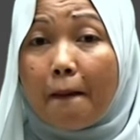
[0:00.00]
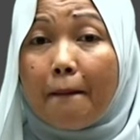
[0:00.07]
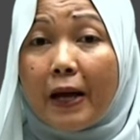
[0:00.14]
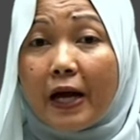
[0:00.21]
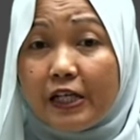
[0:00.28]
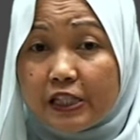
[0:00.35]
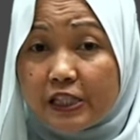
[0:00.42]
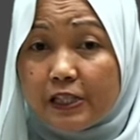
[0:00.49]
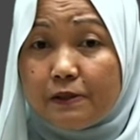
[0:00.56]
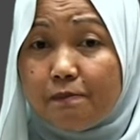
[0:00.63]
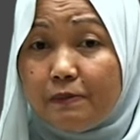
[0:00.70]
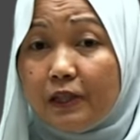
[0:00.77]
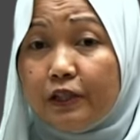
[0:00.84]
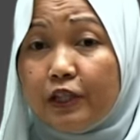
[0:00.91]
heritage
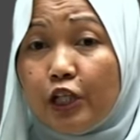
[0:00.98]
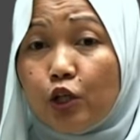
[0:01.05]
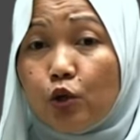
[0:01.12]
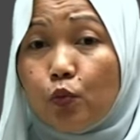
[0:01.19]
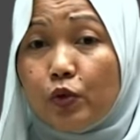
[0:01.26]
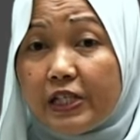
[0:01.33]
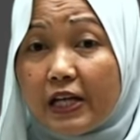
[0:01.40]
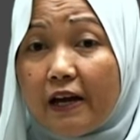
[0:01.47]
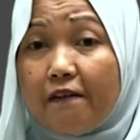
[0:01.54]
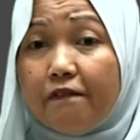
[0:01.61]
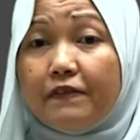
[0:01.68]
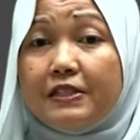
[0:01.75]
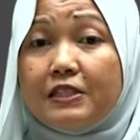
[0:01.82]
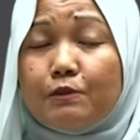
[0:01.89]
building which
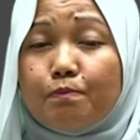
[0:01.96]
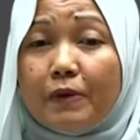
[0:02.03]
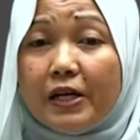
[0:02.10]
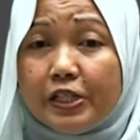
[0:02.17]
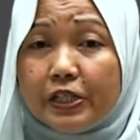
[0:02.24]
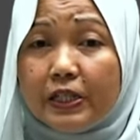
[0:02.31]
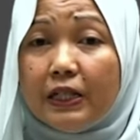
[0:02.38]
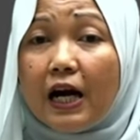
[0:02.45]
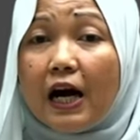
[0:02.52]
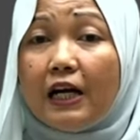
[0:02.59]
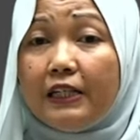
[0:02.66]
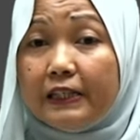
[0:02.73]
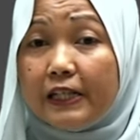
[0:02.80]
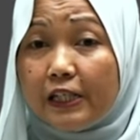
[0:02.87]
have a special
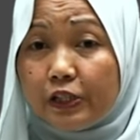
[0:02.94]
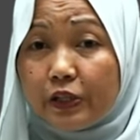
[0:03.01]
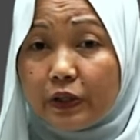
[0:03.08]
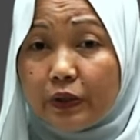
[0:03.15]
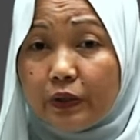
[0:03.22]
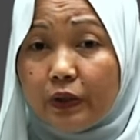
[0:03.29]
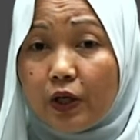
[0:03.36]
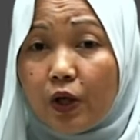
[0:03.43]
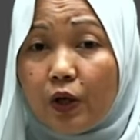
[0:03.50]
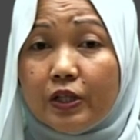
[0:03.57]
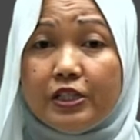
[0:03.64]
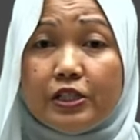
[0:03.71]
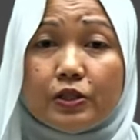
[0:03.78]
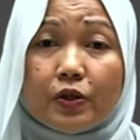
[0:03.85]
architectural or
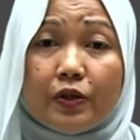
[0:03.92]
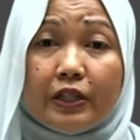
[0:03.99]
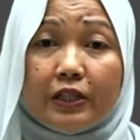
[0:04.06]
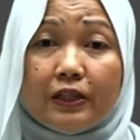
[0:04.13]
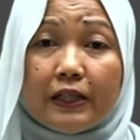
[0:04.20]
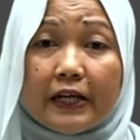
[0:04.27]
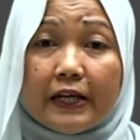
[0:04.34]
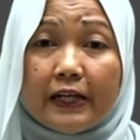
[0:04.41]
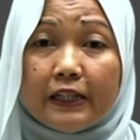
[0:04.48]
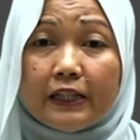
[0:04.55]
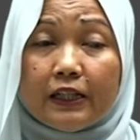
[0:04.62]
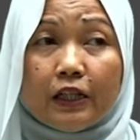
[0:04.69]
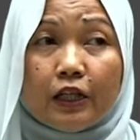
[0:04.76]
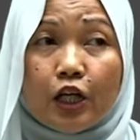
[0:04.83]
historical
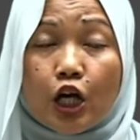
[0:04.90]
character